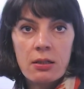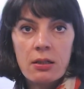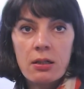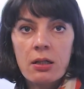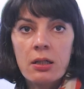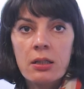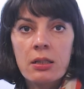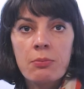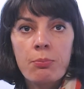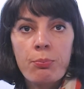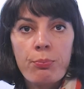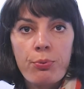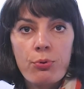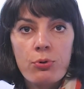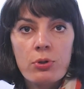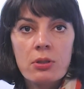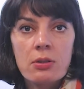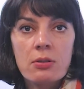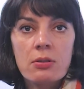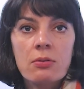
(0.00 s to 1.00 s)
an
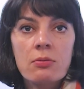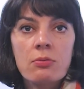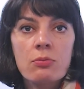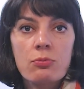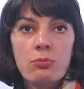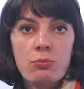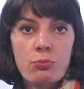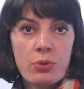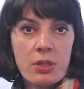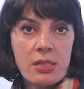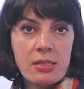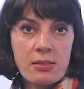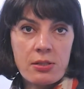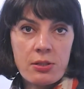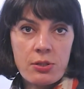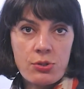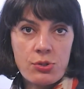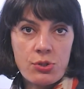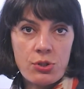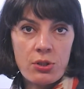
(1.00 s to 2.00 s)
important
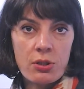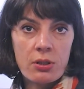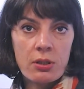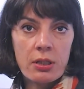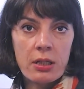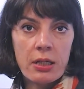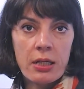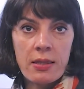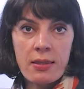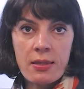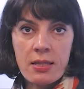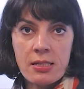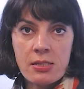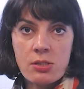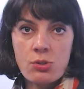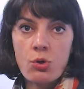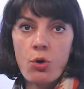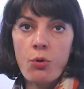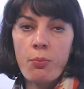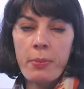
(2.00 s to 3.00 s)
researcher in this
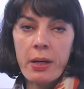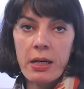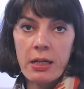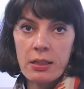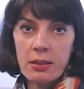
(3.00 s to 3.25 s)
domain.